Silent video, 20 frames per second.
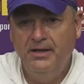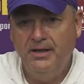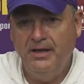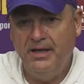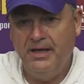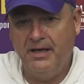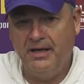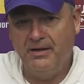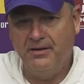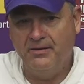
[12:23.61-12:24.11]

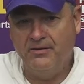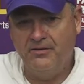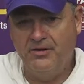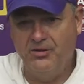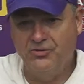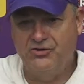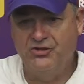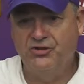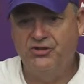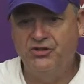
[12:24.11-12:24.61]
and
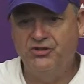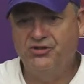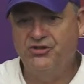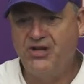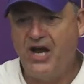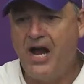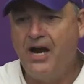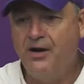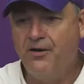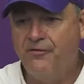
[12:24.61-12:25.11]
there's a
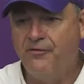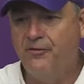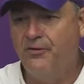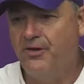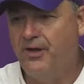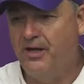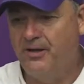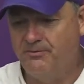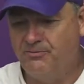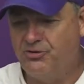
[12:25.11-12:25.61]
desire for
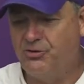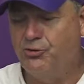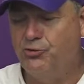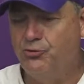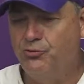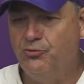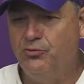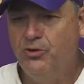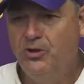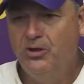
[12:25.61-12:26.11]
them
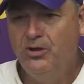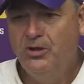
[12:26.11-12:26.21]
to